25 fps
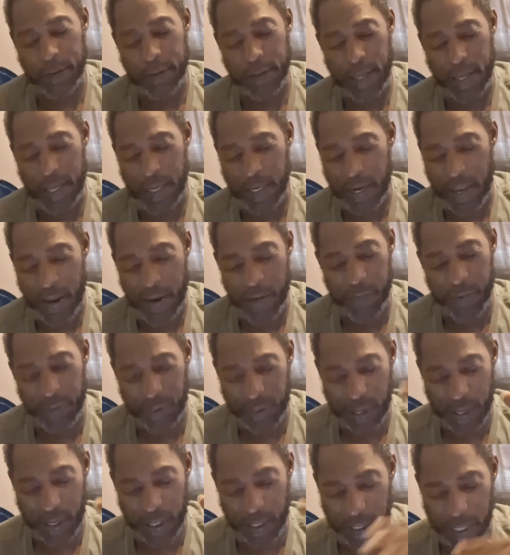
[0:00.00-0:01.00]
and
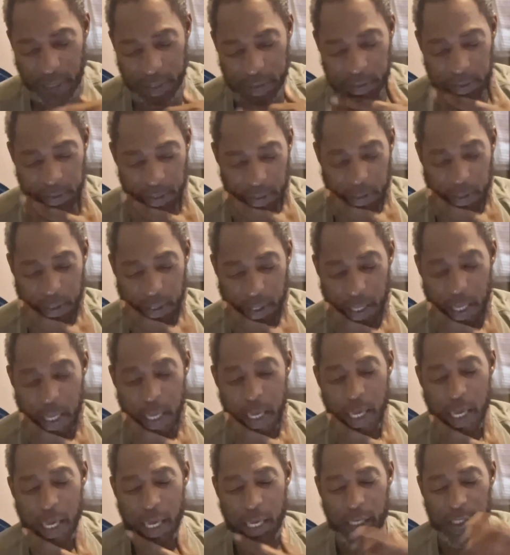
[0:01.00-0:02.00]
everything that's in it,
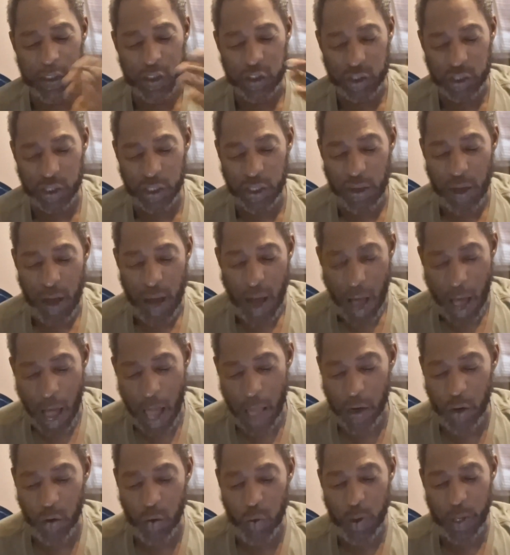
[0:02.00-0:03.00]
and shall
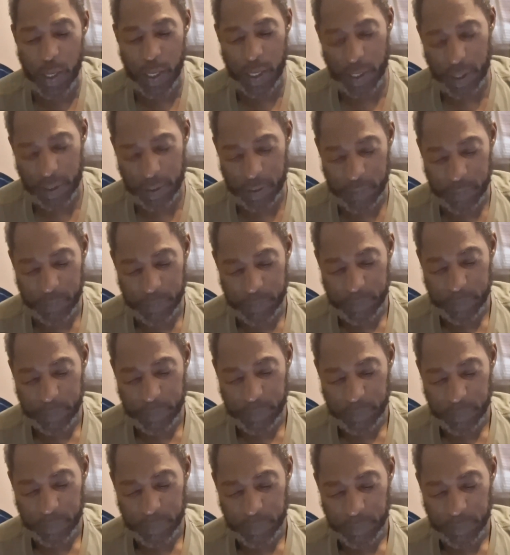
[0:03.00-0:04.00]
hallow it.
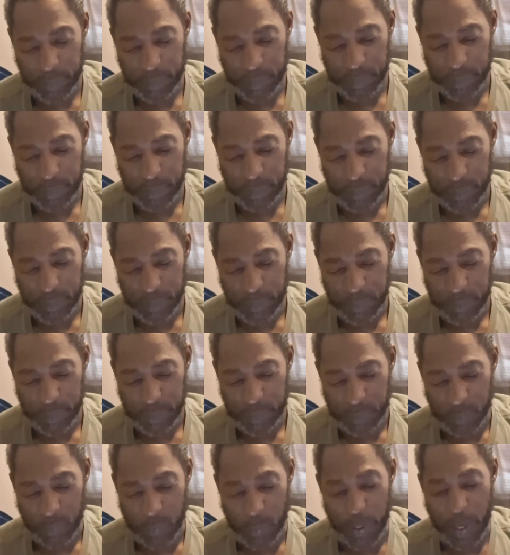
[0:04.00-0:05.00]

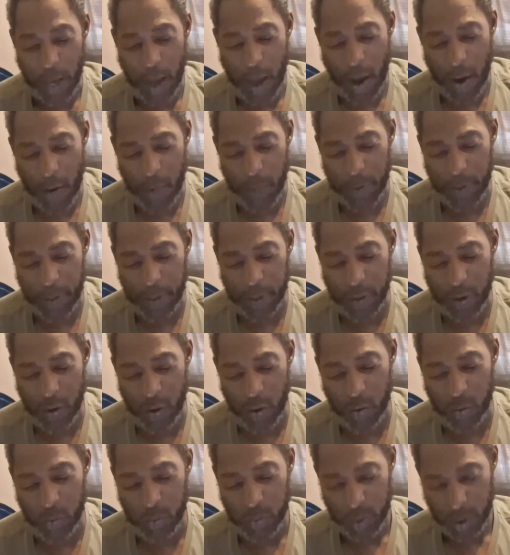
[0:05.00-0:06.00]
We already
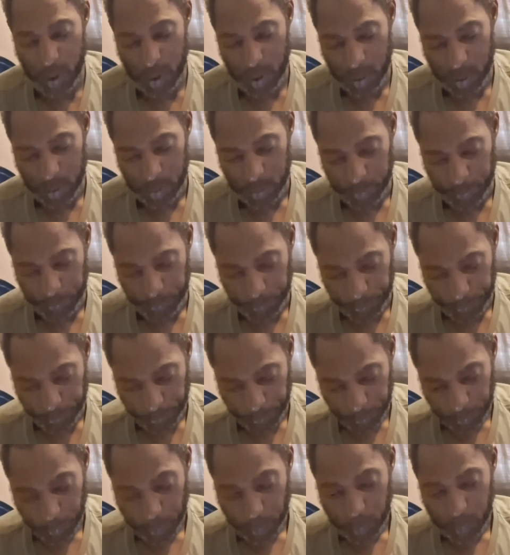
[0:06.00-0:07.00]
know
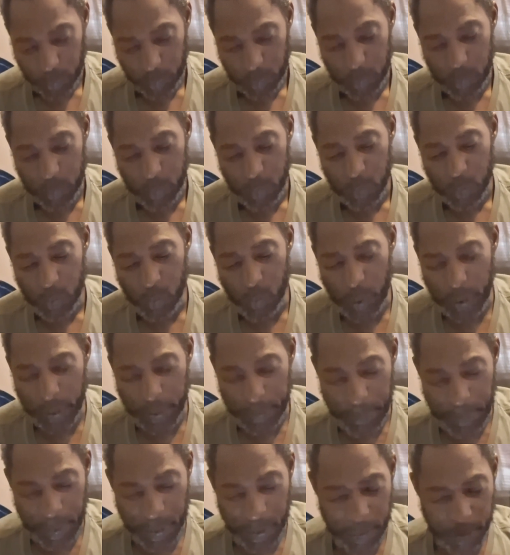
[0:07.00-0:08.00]
what
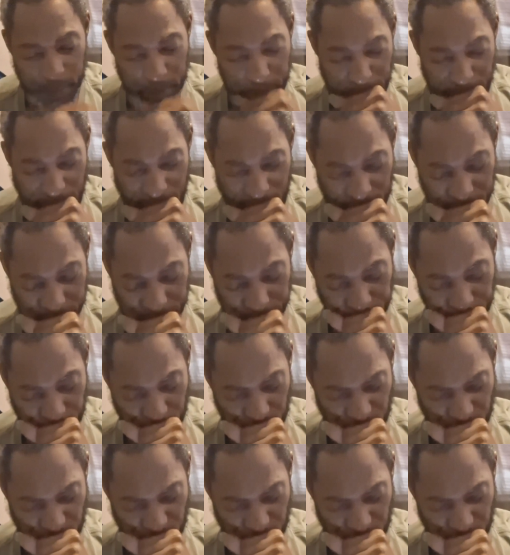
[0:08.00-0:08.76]
it means about